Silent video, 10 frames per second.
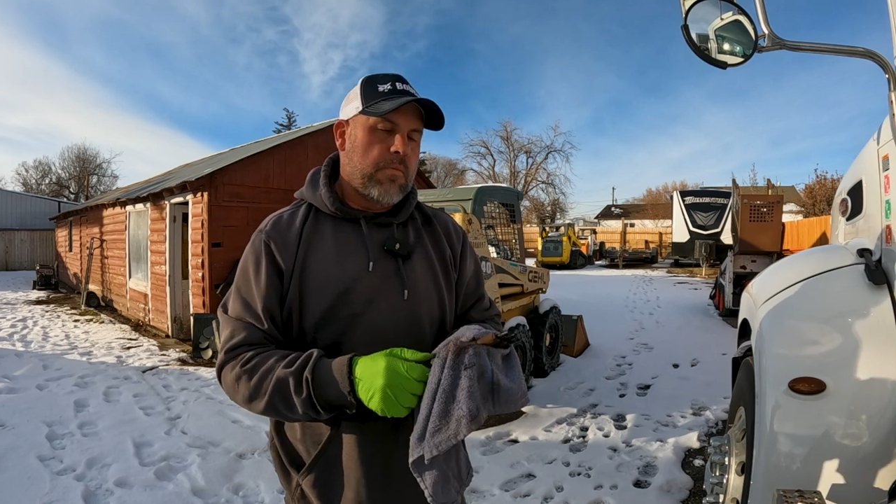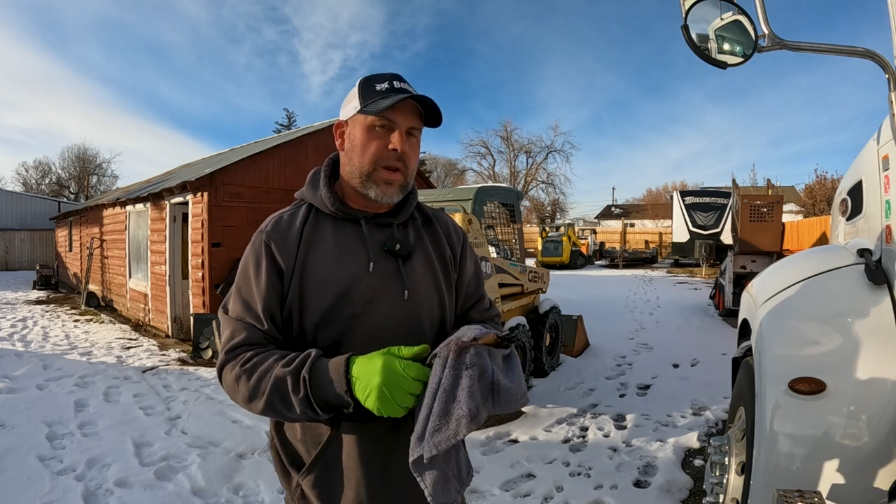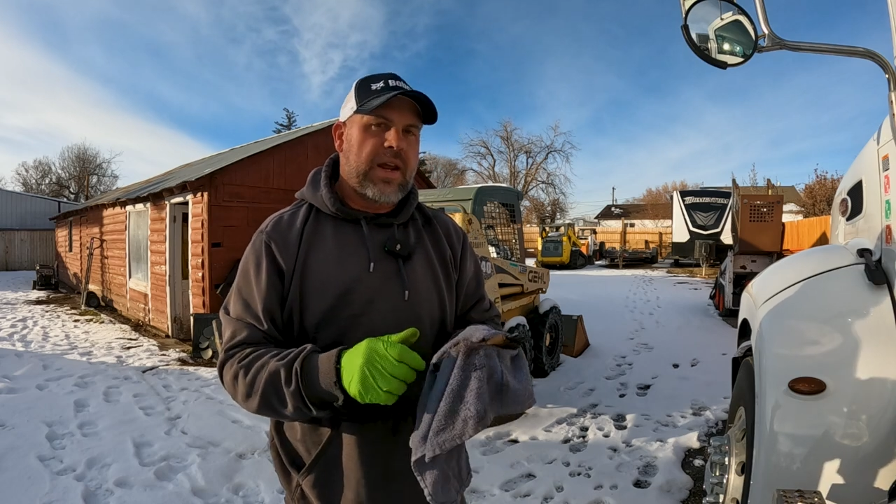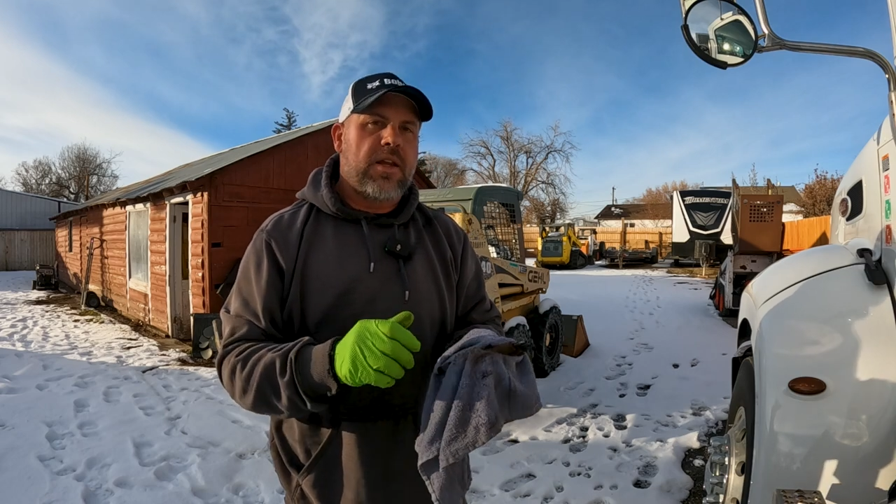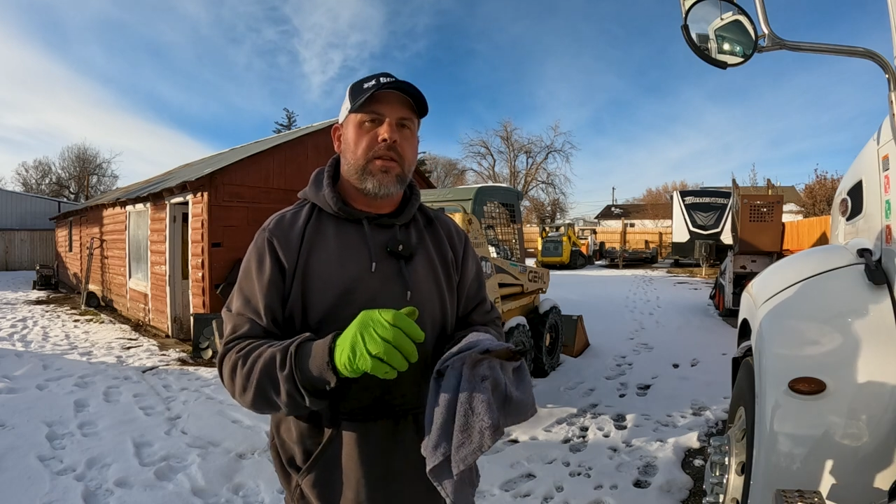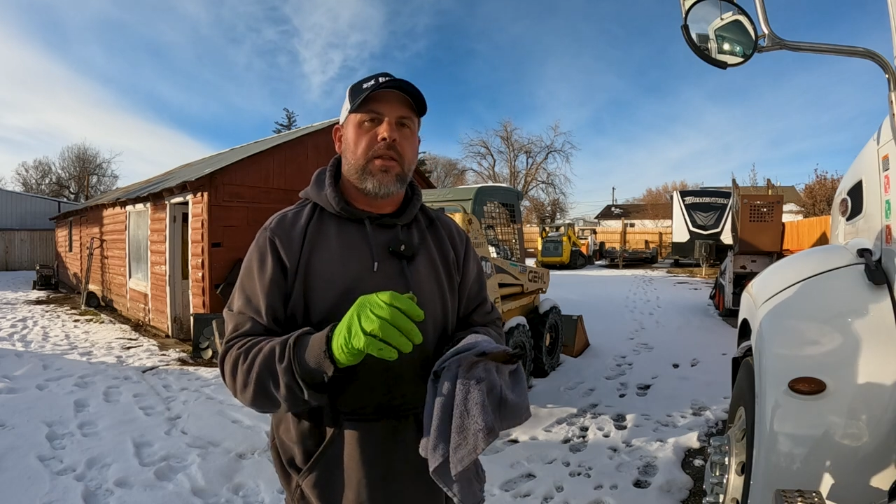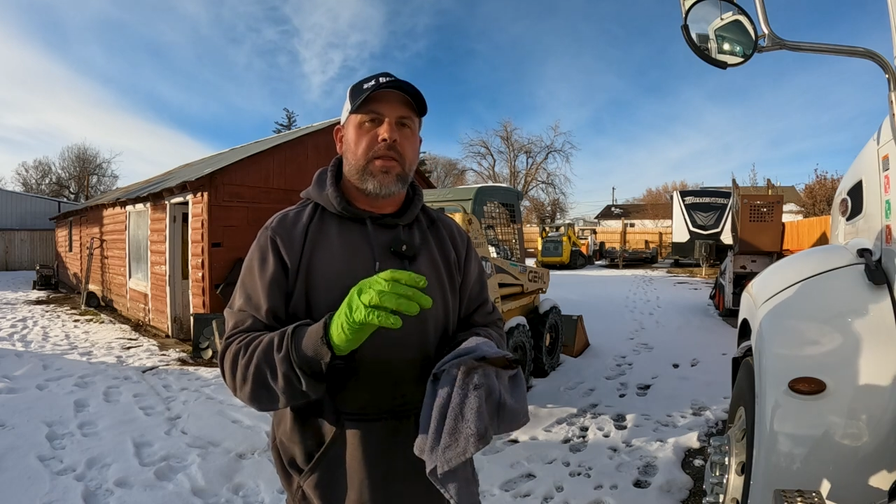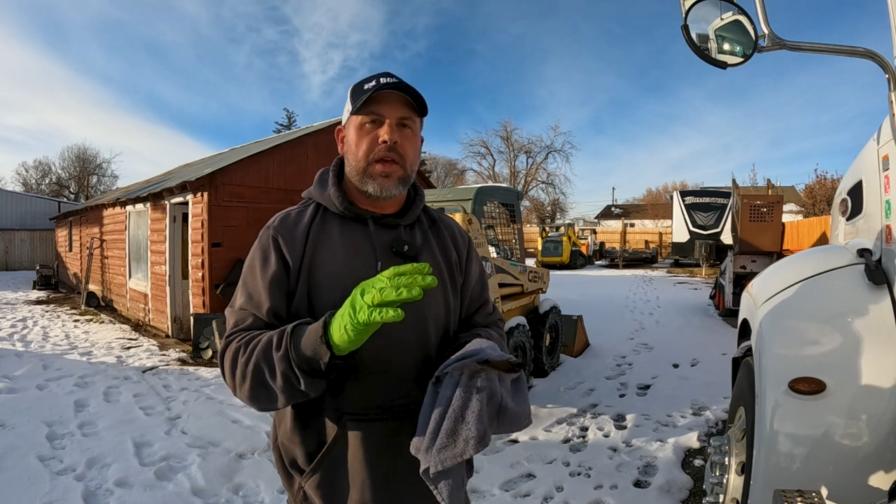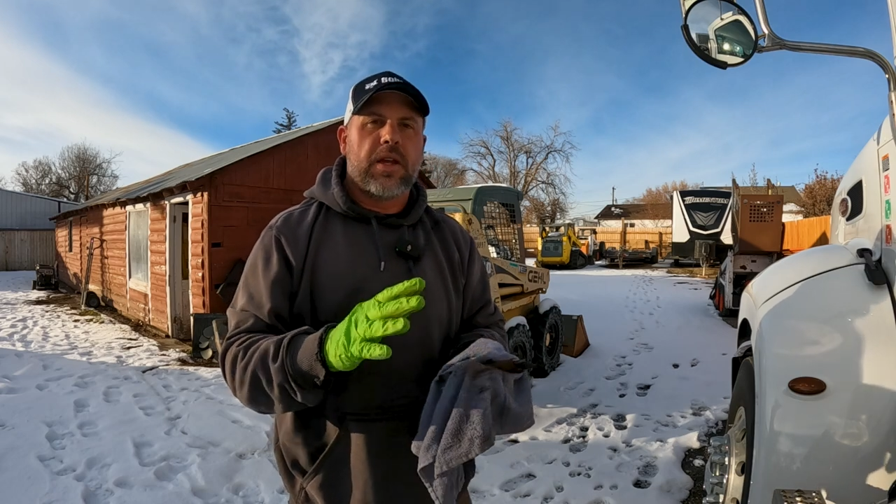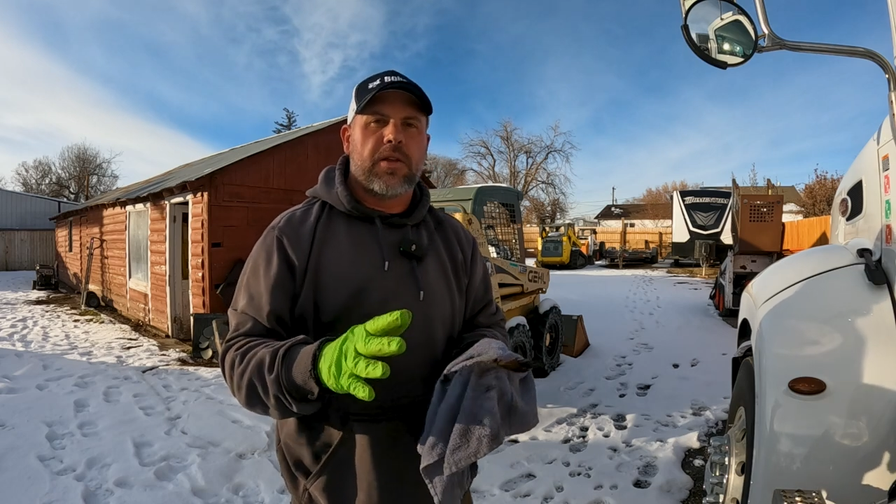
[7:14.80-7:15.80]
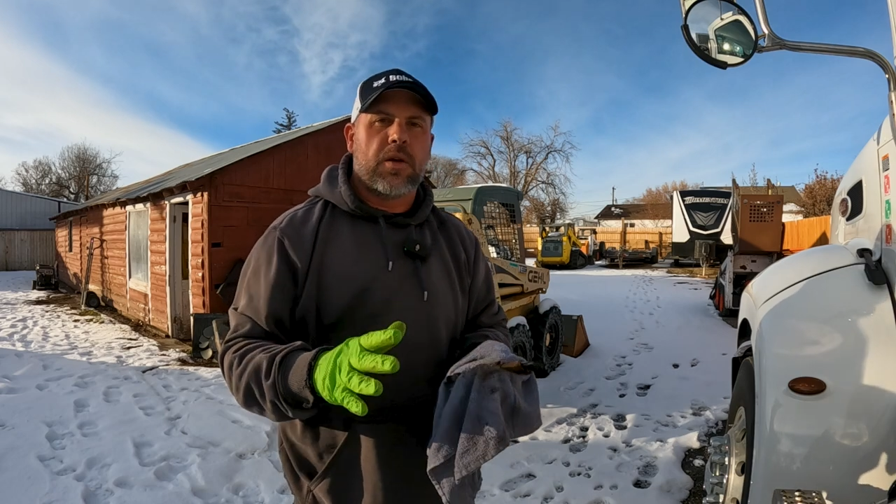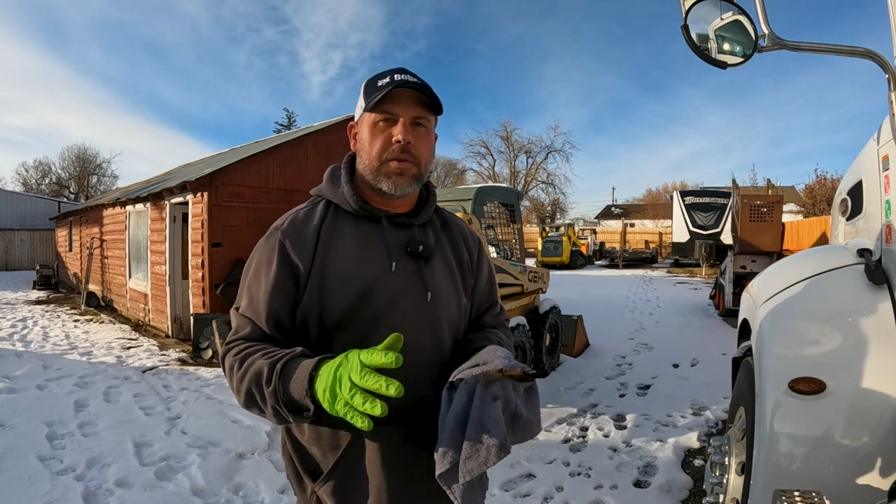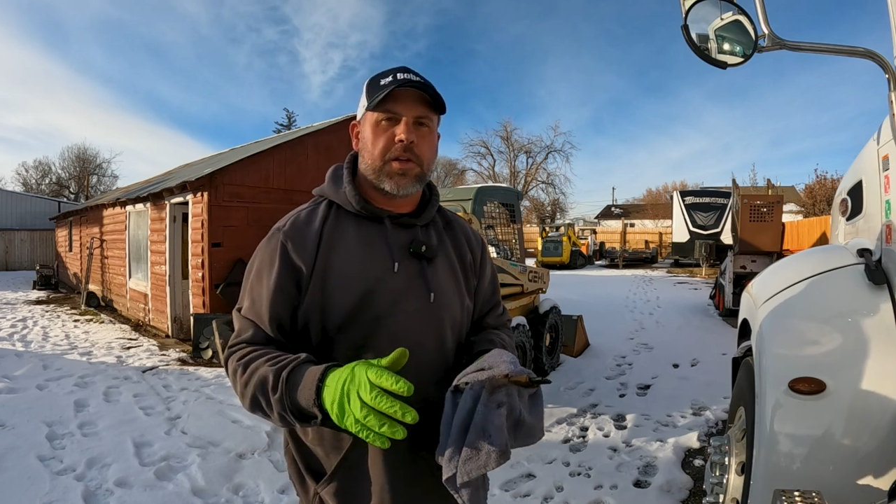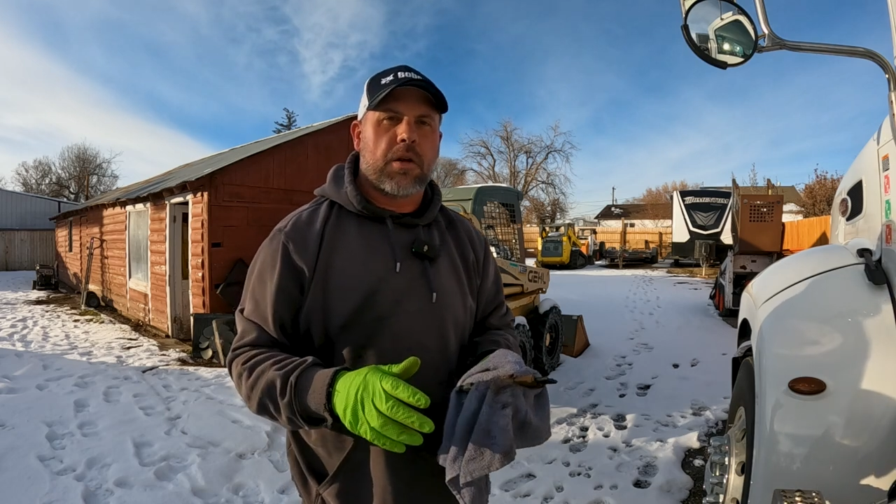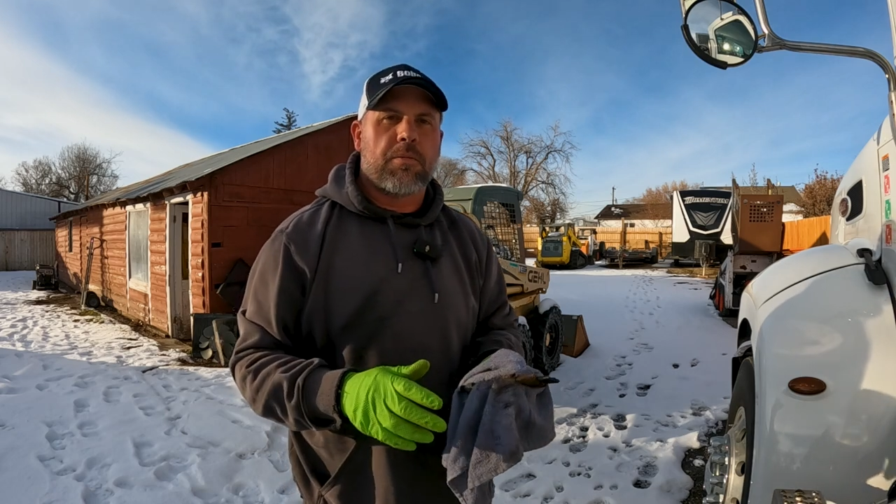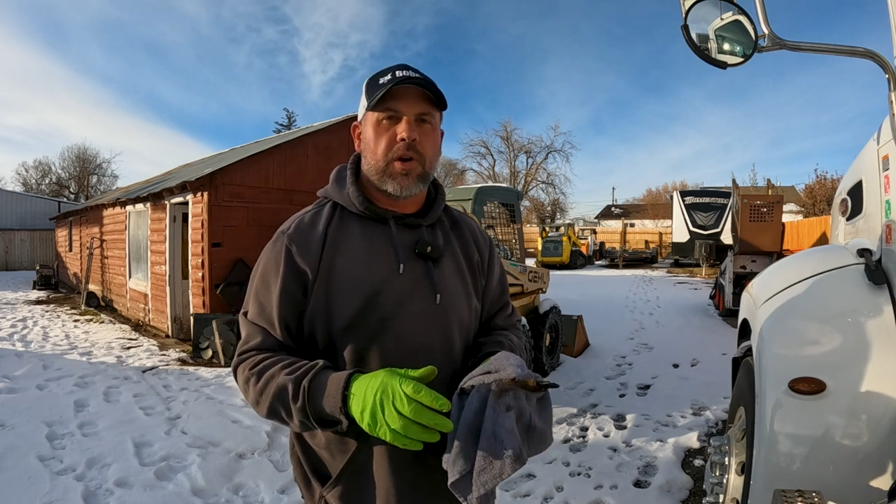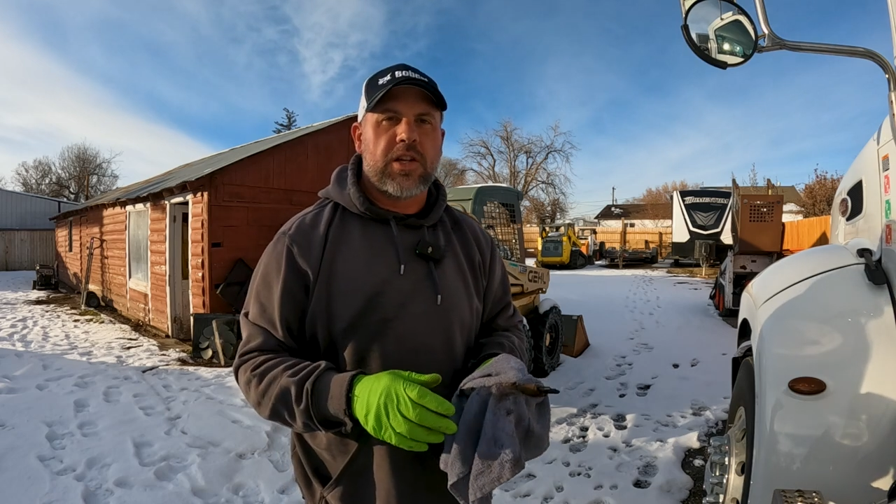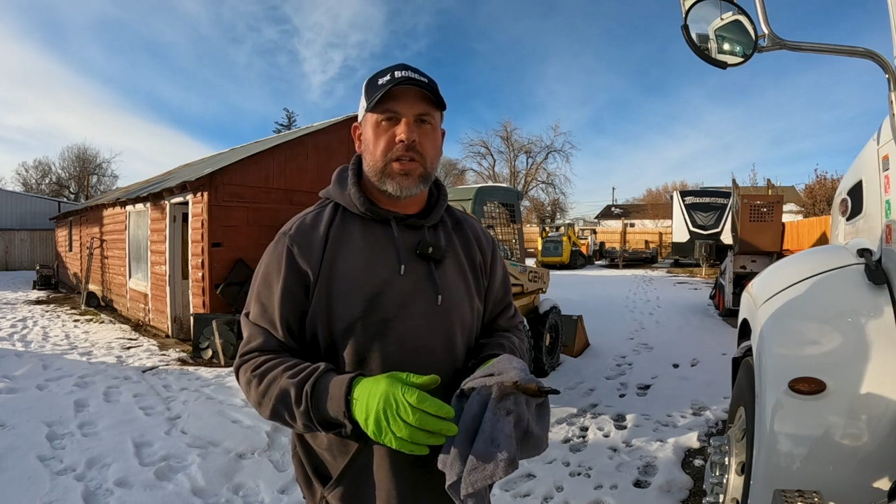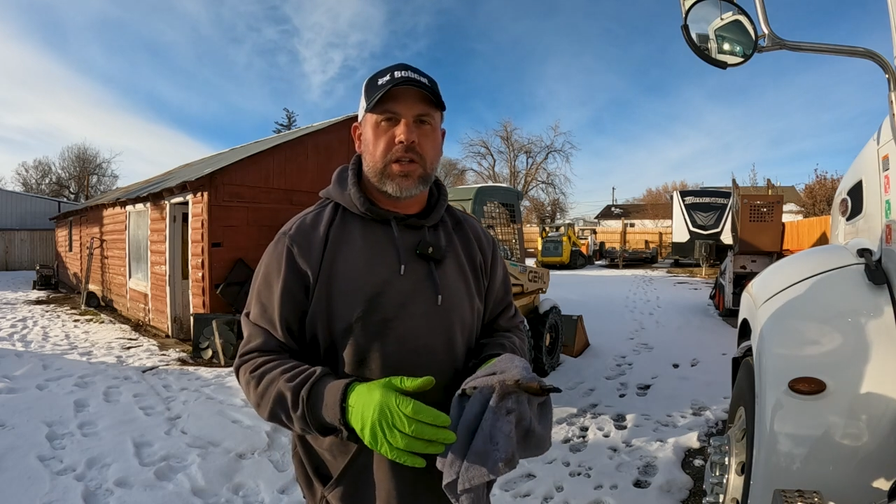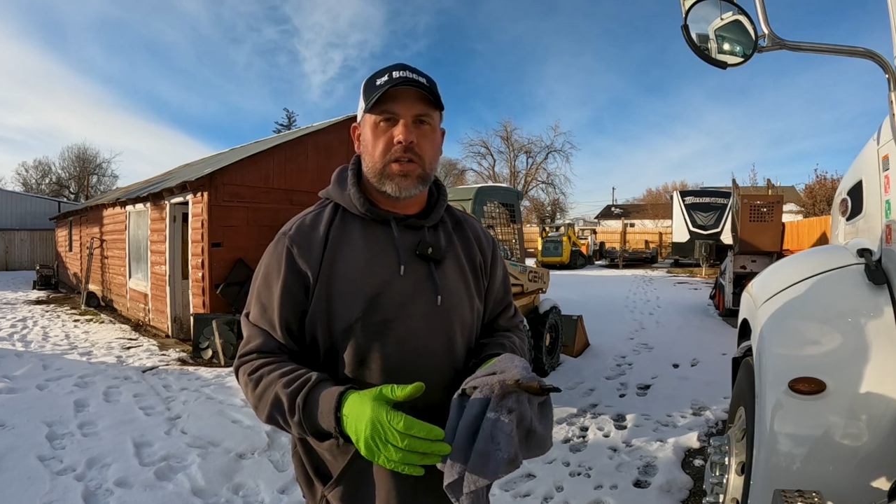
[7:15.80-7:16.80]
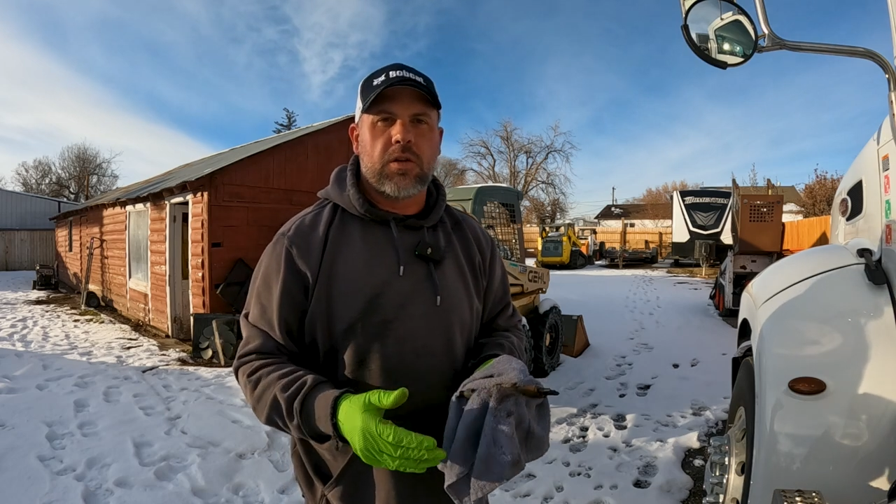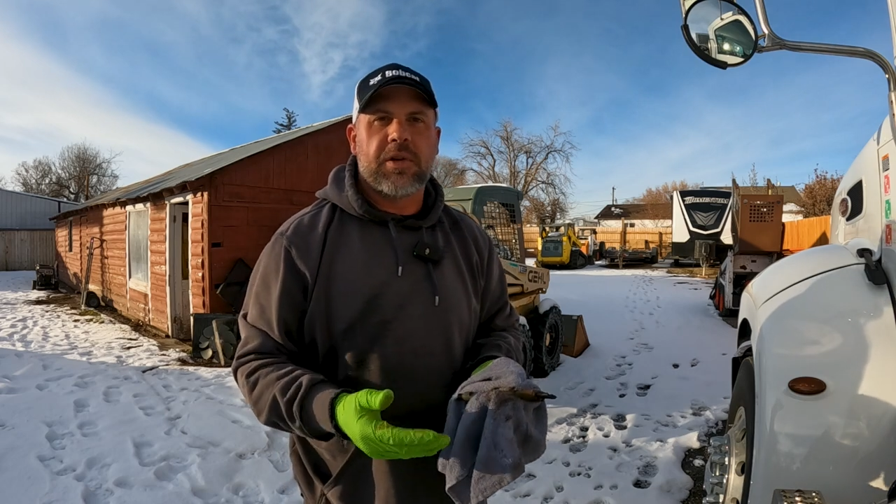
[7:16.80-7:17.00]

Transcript: But I didn't think that it was a compression issue,